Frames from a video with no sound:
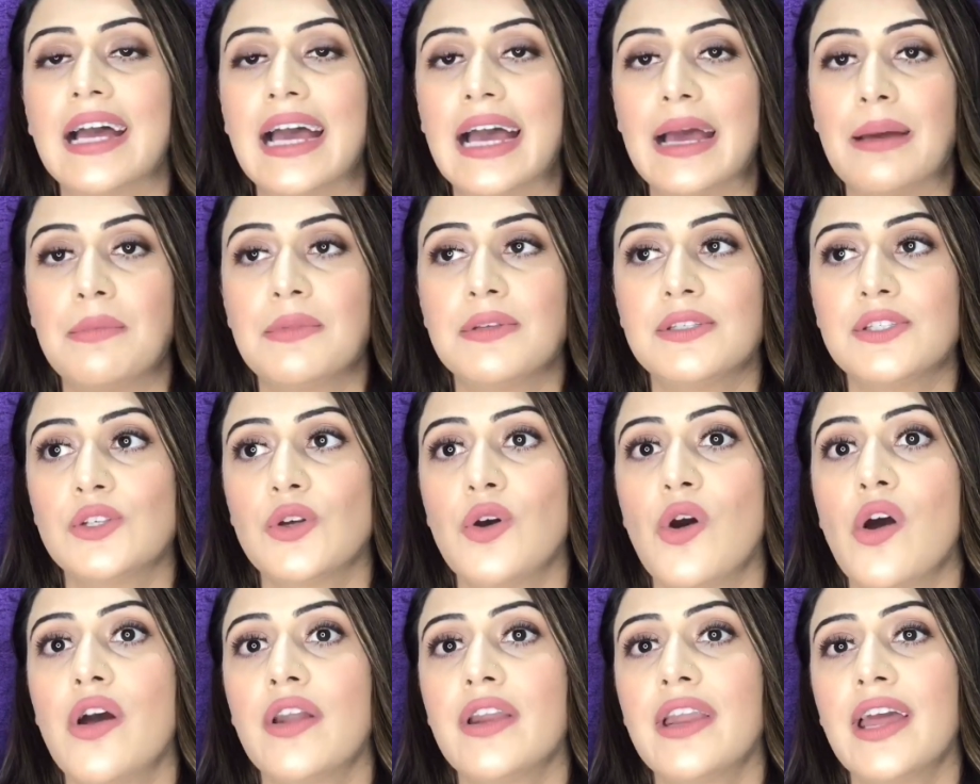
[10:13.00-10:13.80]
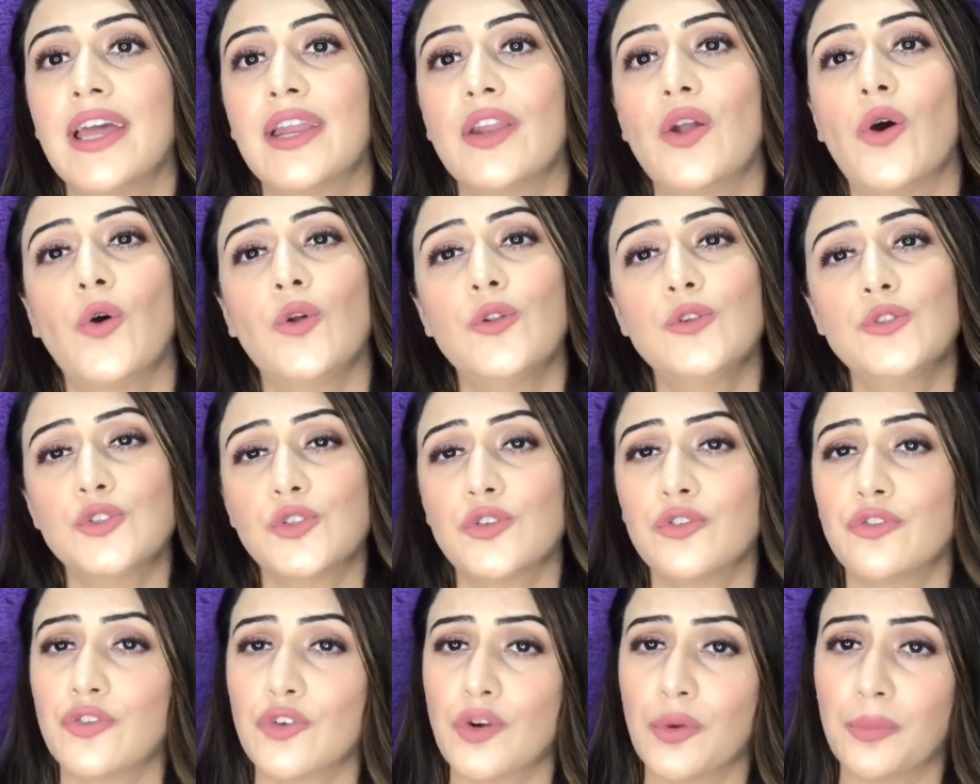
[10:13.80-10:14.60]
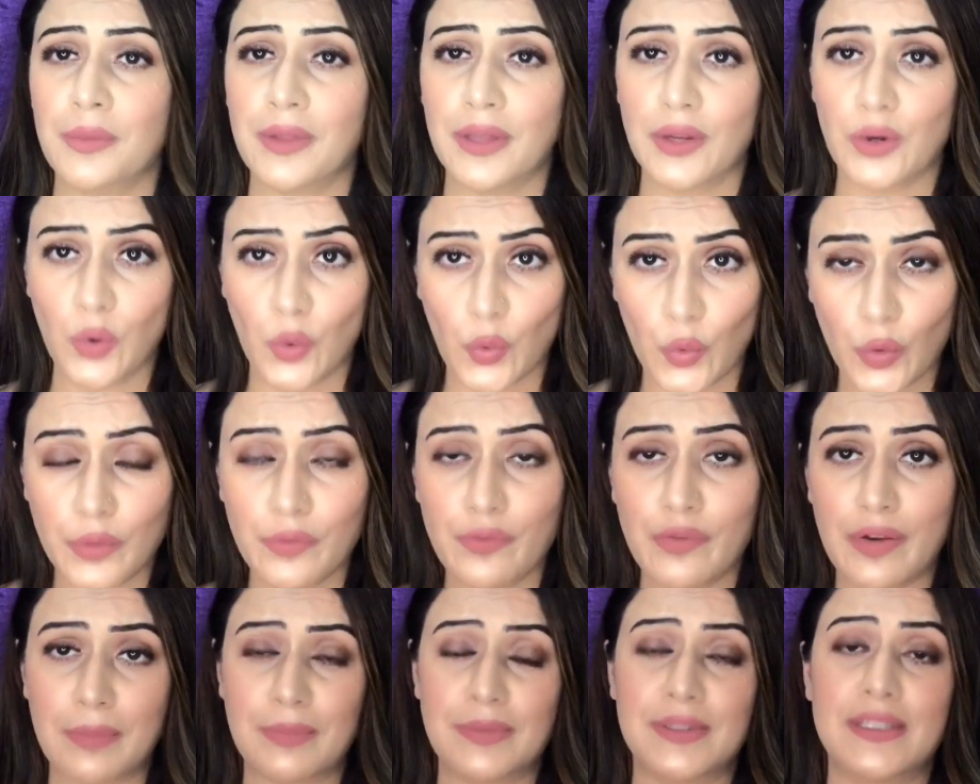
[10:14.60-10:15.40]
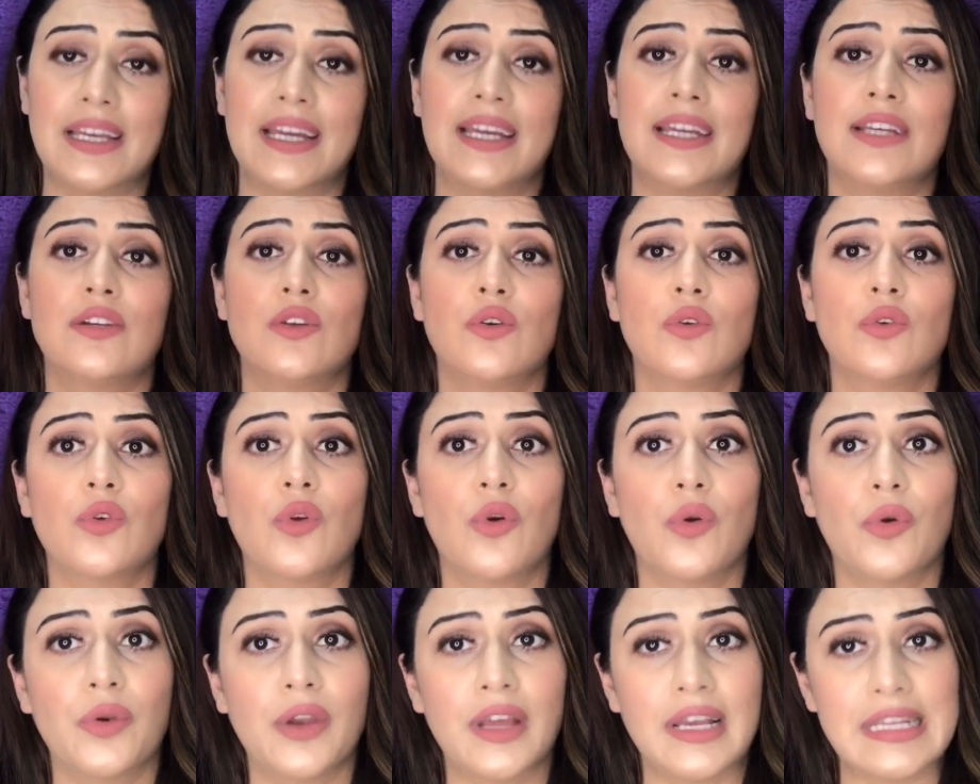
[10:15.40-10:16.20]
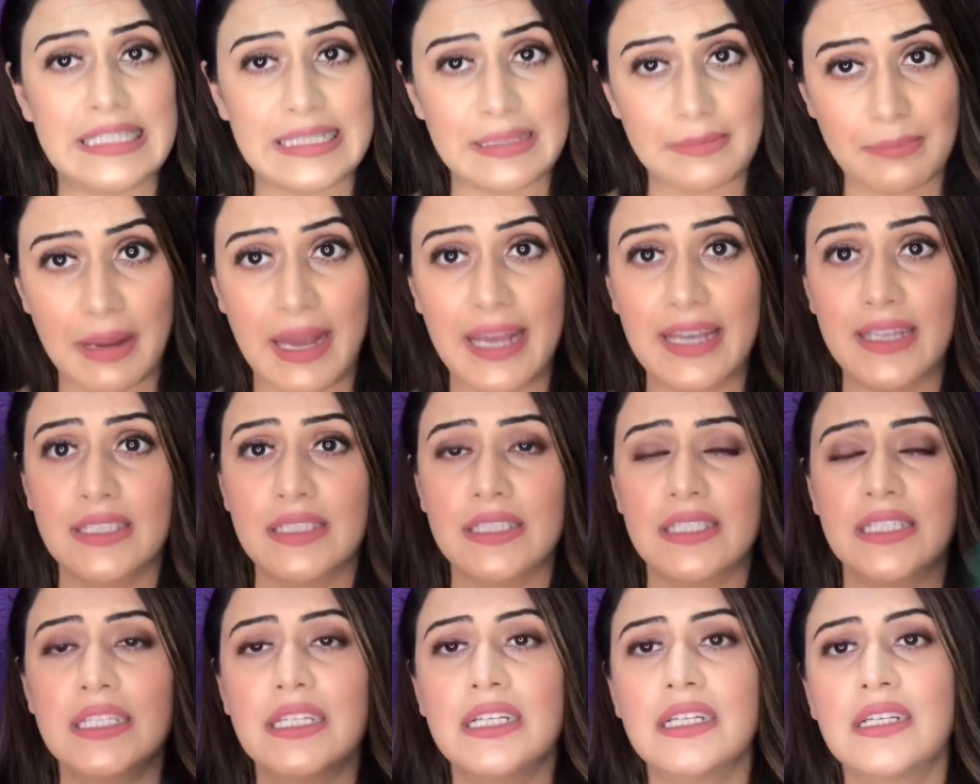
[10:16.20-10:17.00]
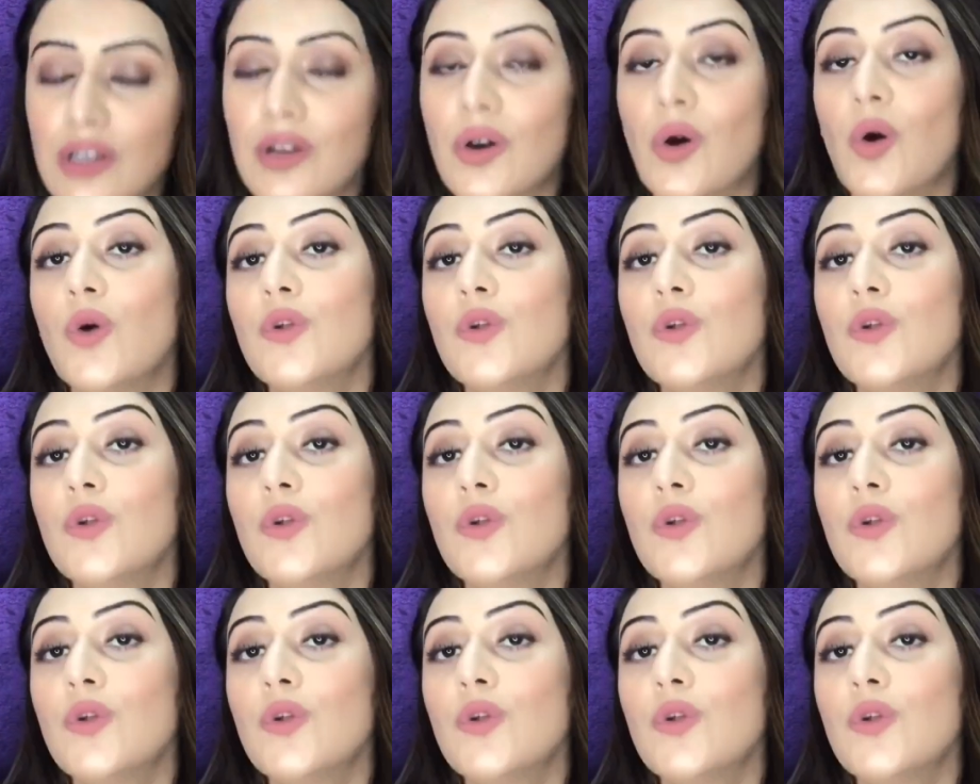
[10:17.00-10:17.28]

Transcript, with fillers: amazon and also from their own website known as biotique